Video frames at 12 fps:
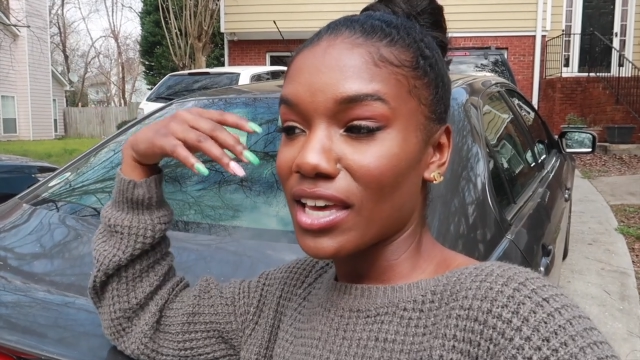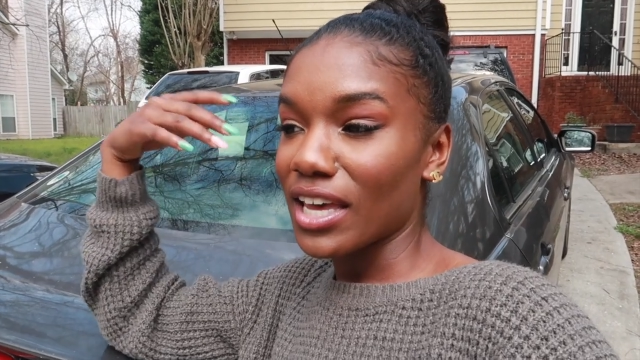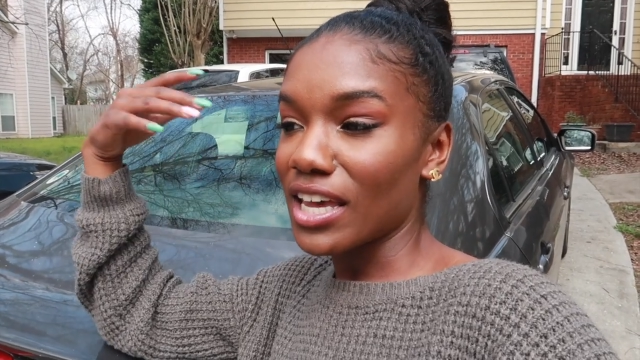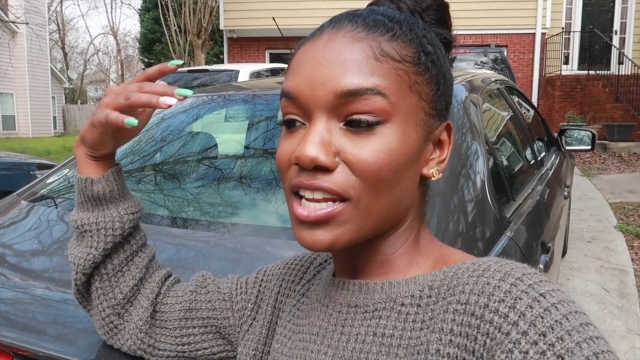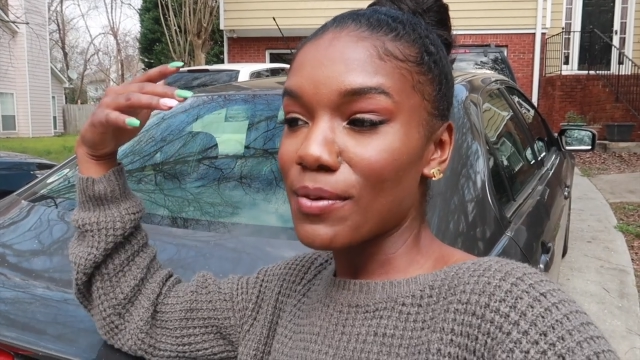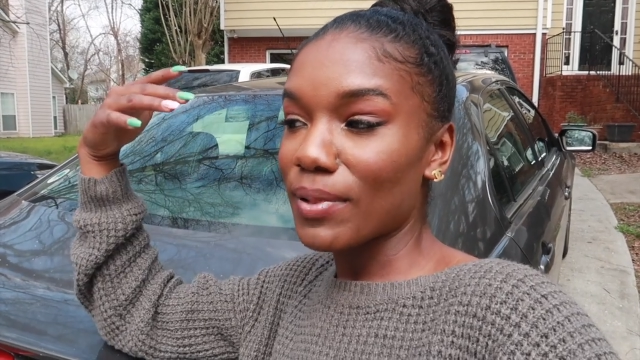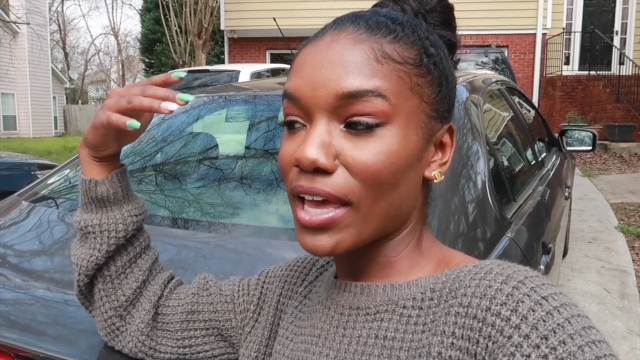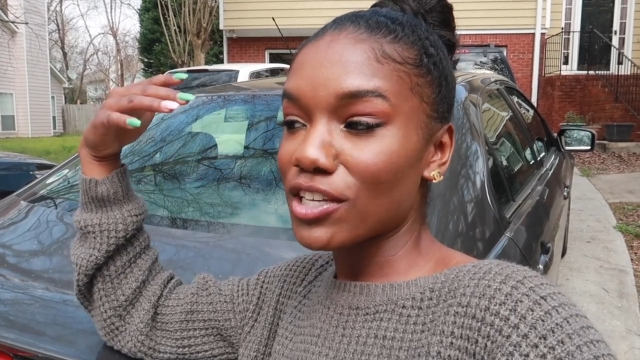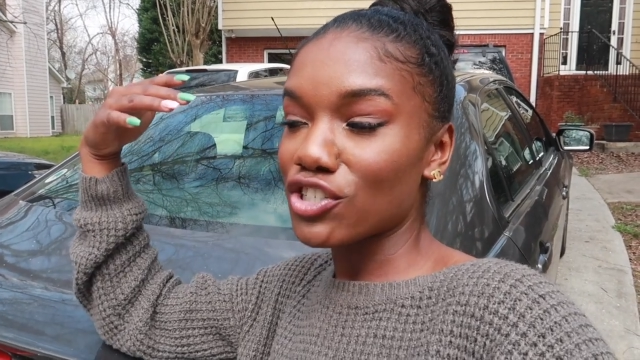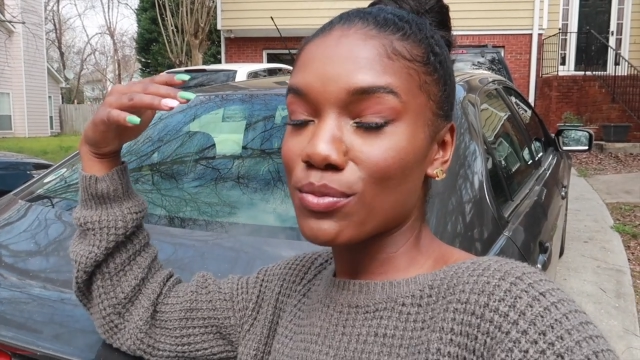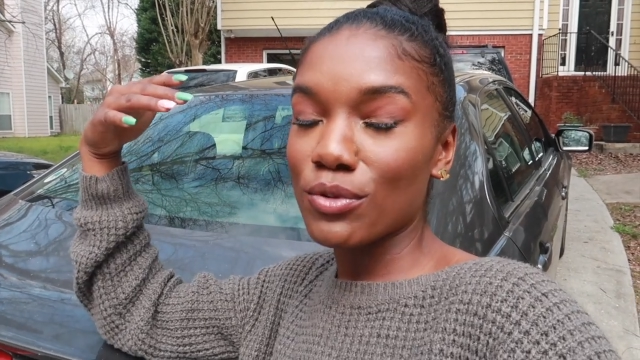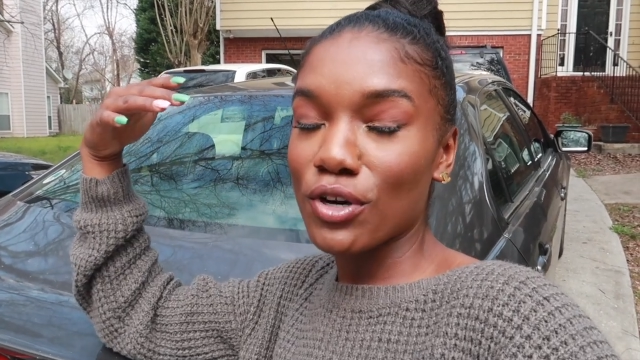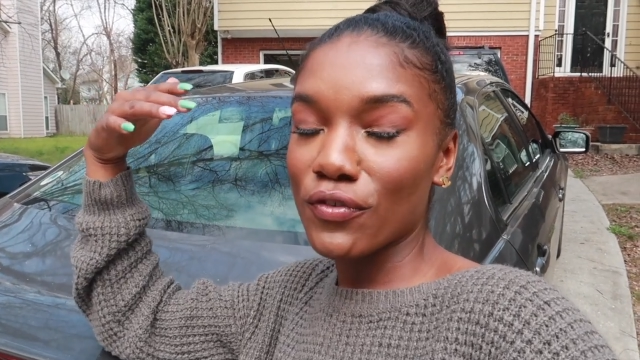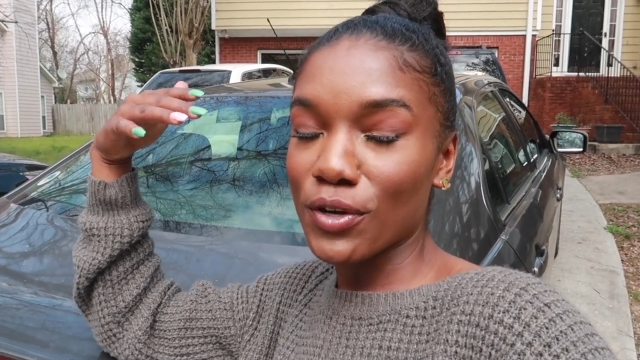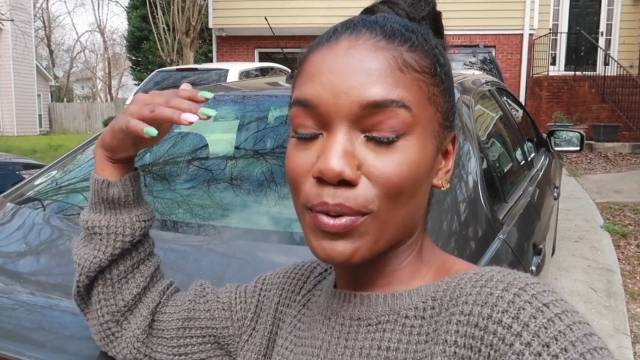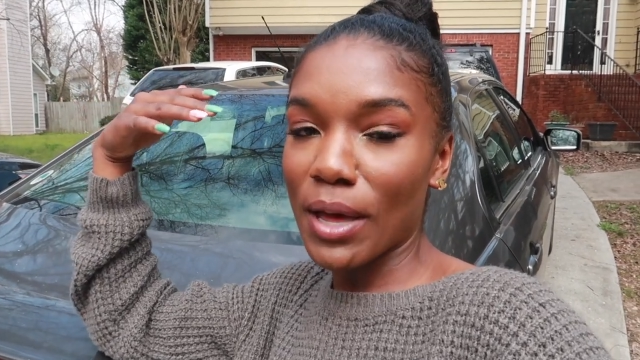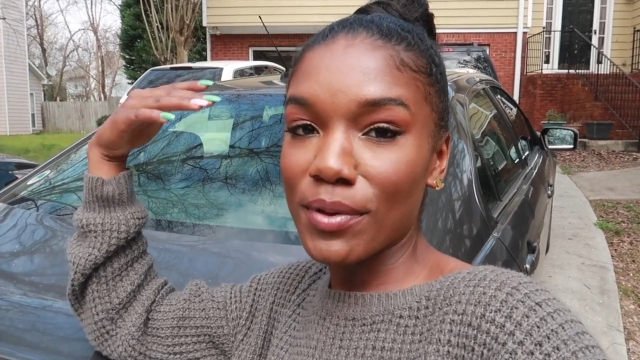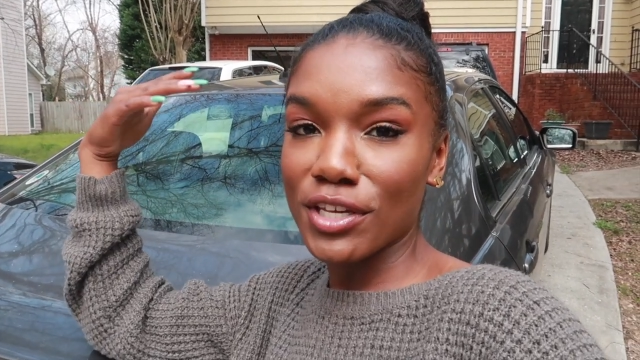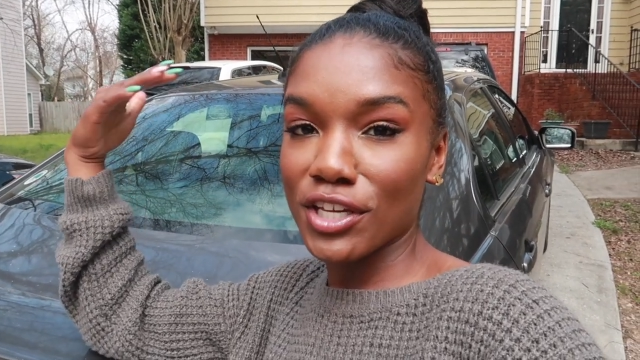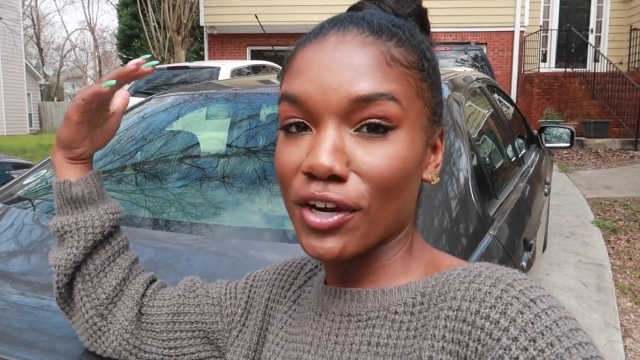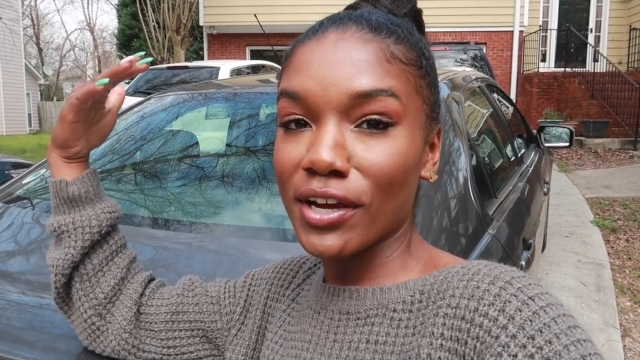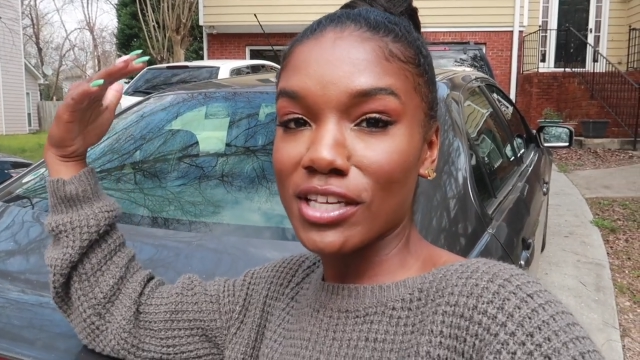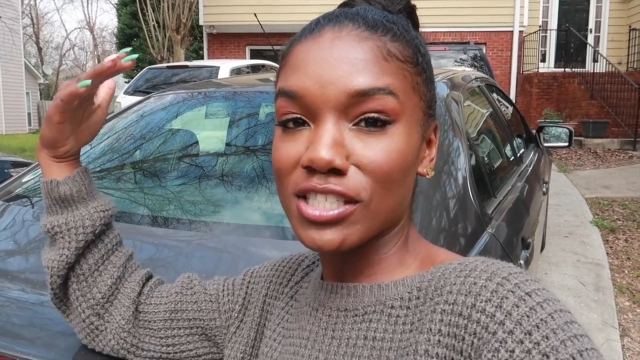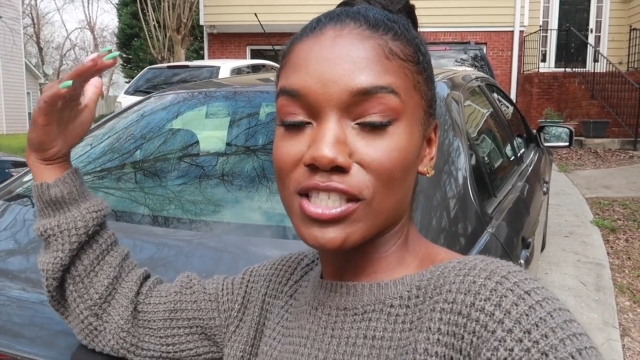any place you move, you're probably
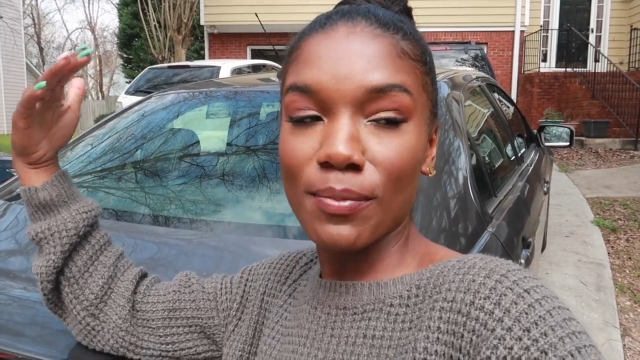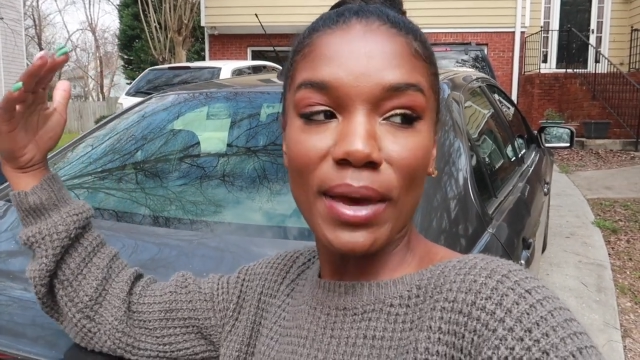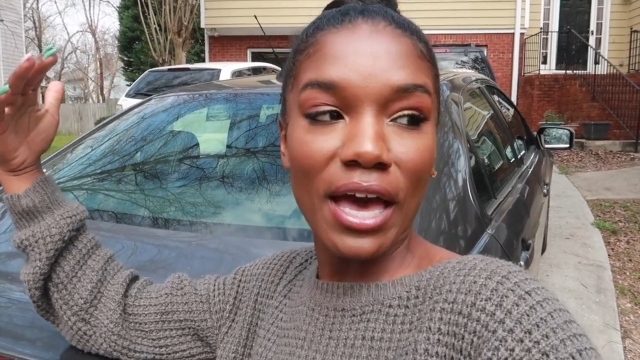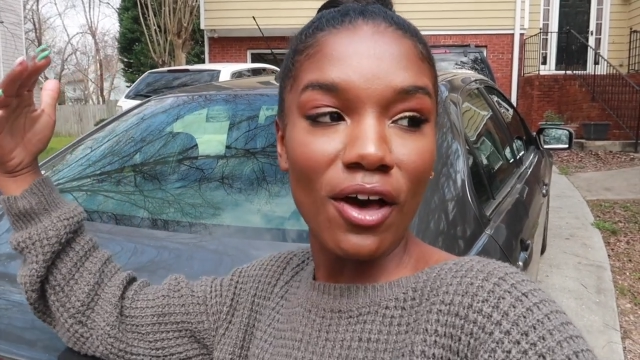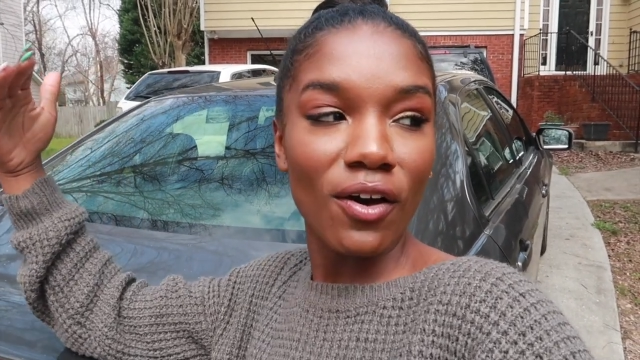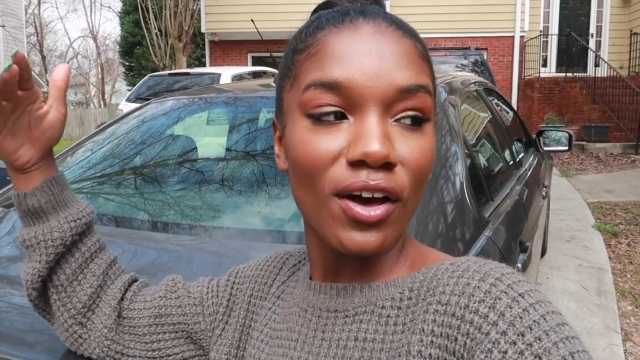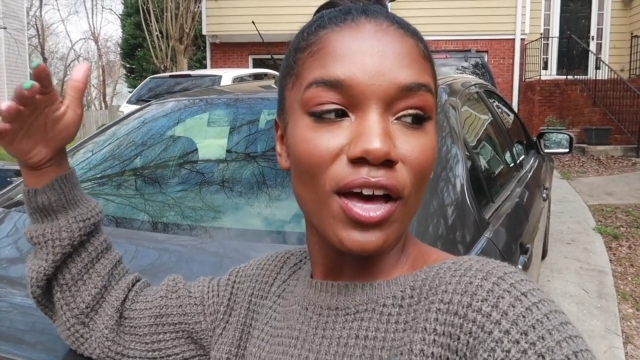curious about,